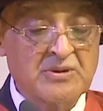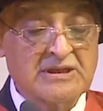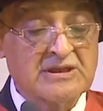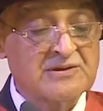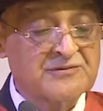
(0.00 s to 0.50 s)

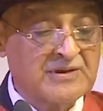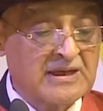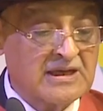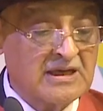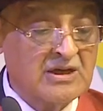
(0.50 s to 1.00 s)
critical
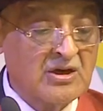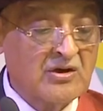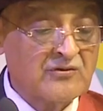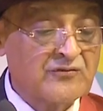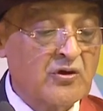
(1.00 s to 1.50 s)
thinking
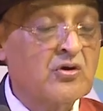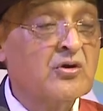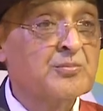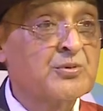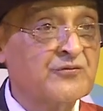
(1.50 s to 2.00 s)

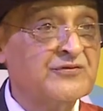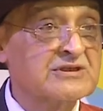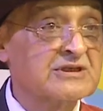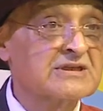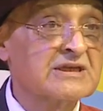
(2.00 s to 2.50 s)
for
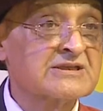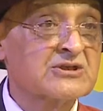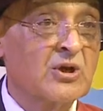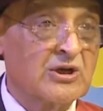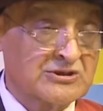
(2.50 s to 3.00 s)
proficient
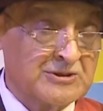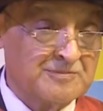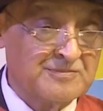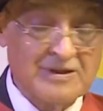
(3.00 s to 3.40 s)
scholarship.